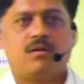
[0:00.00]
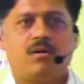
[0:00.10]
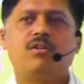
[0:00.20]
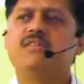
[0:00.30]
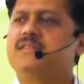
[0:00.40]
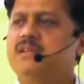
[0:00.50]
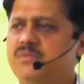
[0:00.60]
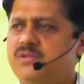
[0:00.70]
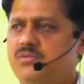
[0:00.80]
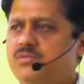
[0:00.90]
on some
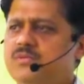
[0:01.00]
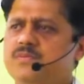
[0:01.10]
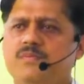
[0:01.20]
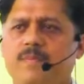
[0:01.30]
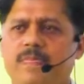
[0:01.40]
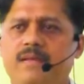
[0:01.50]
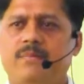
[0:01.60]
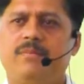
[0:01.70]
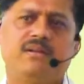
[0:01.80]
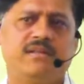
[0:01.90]
issues,
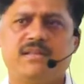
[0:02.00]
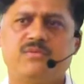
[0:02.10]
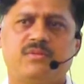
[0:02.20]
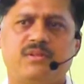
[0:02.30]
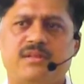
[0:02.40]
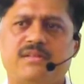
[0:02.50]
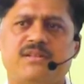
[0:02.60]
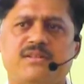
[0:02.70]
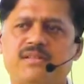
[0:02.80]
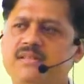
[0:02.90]
but these
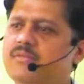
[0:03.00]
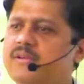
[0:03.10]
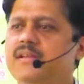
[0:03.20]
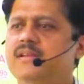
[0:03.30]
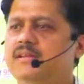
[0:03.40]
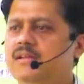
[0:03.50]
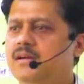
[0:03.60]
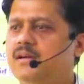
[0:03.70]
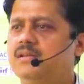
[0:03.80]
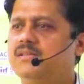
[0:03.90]
discussions are very
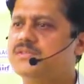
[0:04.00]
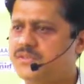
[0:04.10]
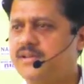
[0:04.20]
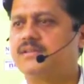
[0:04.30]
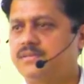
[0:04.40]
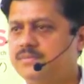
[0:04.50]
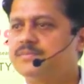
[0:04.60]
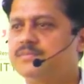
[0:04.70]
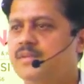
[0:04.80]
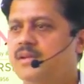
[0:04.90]
strict.
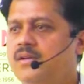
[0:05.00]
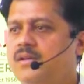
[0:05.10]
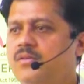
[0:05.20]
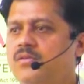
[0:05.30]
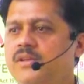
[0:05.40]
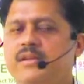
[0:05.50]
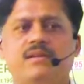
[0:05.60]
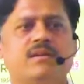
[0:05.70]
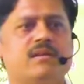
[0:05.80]
Okay,